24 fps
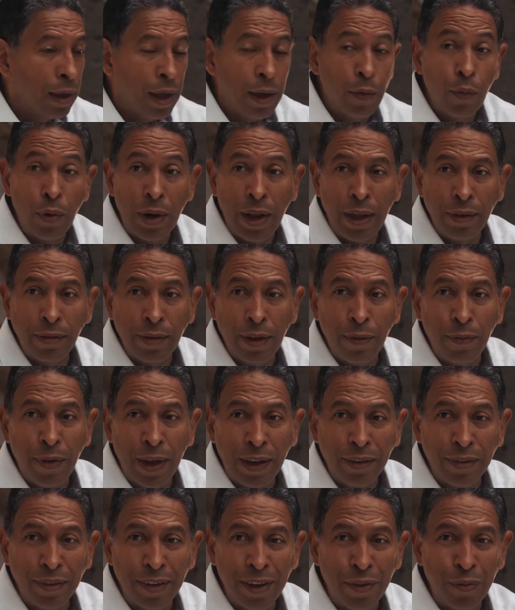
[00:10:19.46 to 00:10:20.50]
And when I say
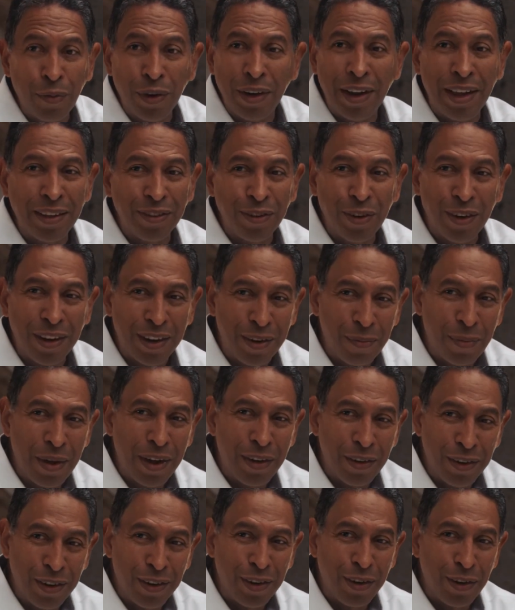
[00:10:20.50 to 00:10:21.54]
vaccine, we're not talking
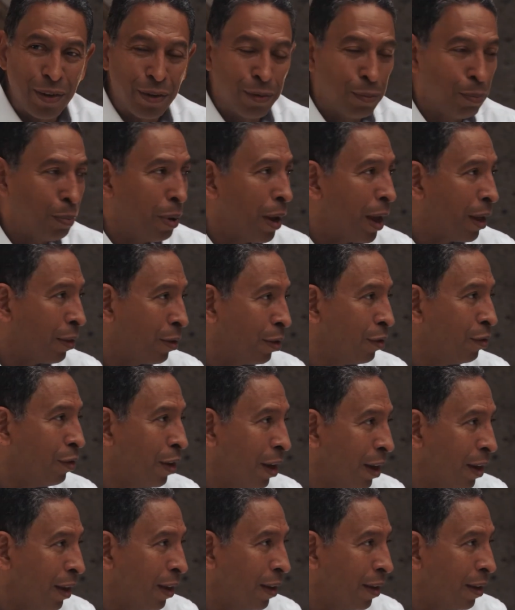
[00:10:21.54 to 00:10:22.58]
about,
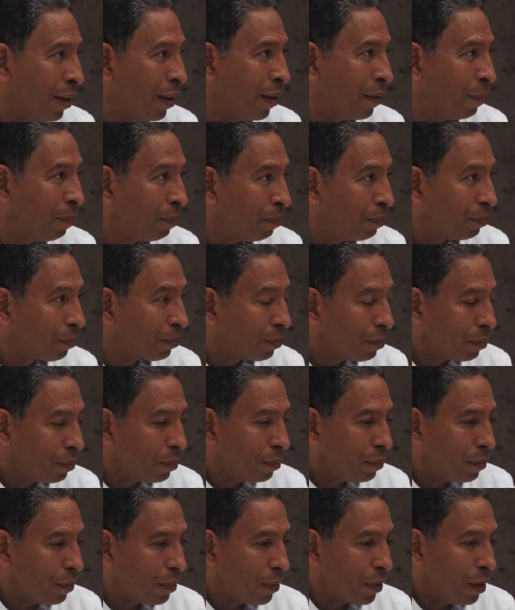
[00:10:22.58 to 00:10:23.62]
pathogenic
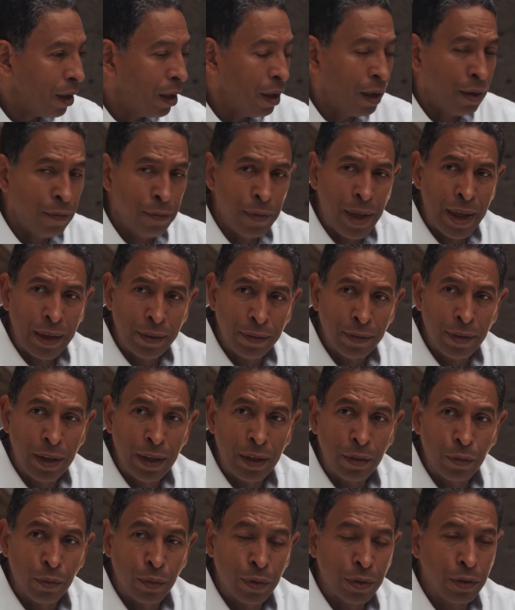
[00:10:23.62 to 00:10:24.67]

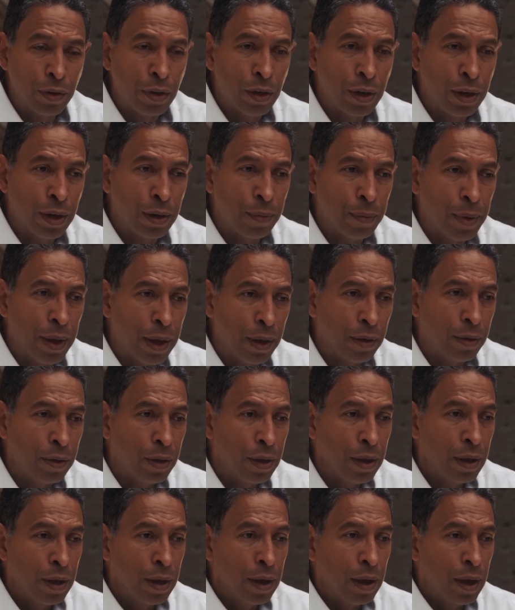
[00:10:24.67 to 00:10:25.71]
vaccines. We're talking about
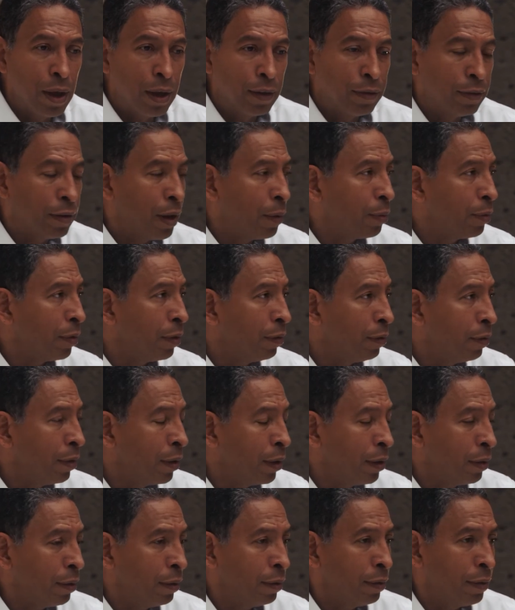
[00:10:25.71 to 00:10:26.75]

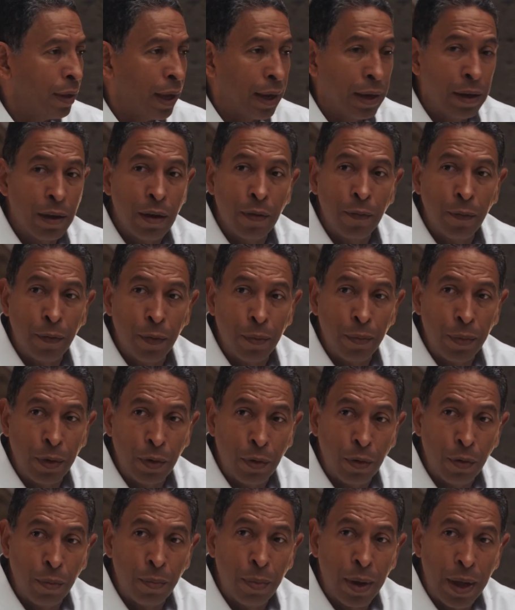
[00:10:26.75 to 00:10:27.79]
substances that come from your
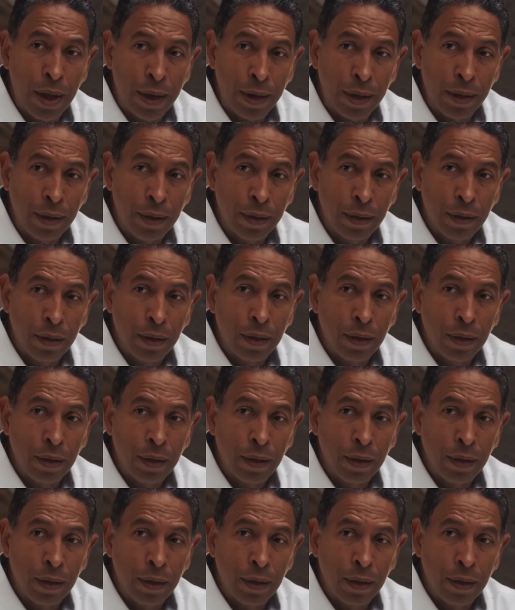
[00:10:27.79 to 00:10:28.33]
own body